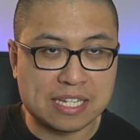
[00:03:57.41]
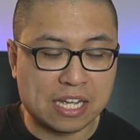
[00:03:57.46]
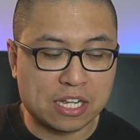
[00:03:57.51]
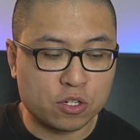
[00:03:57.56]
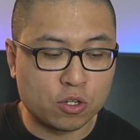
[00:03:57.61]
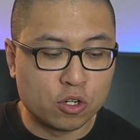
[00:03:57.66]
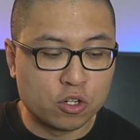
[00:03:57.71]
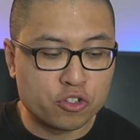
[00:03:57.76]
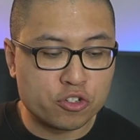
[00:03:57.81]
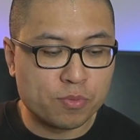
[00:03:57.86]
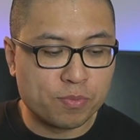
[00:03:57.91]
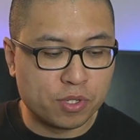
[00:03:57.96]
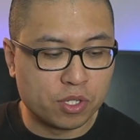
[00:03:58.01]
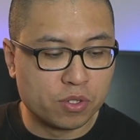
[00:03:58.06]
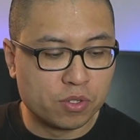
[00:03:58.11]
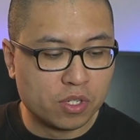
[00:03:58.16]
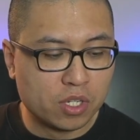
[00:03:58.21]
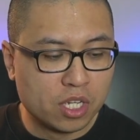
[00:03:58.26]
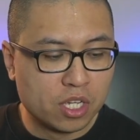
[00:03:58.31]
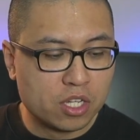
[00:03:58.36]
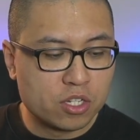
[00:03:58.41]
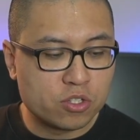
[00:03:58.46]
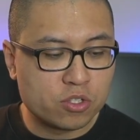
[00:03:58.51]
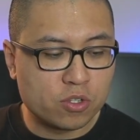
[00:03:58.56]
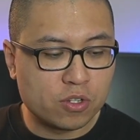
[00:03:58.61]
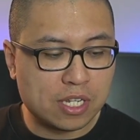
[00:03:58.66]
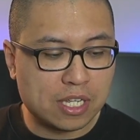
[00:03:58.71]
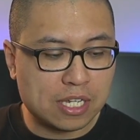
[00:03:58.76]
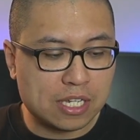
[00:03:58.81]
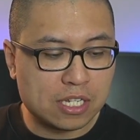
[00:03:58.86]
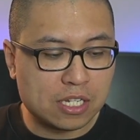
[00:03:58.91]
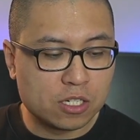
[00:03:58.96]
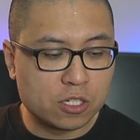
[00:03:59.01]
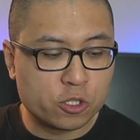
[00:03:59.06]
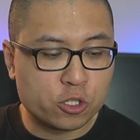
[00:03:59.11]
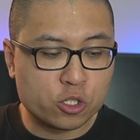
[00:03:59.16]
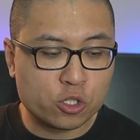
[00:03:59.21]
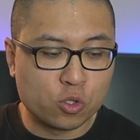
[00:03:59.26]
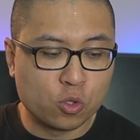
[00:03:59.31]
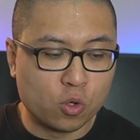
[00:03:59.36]
that contribute to the
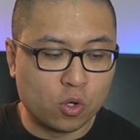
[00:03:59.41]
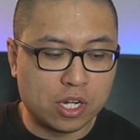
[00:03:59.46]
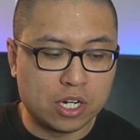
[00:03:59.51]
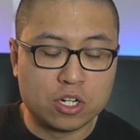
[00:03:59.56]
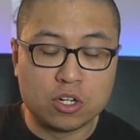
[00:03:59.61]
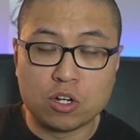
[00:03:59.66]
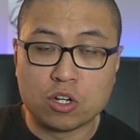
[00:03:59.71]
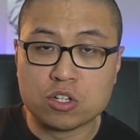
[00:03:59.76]
short and